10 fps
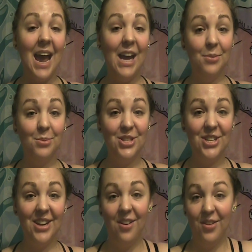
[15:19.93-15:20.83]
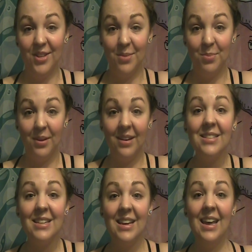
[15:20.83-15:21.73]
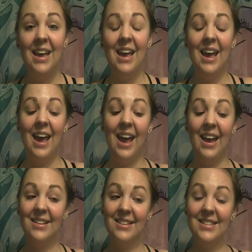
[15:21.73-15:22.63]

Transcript: I appreciate all the support, and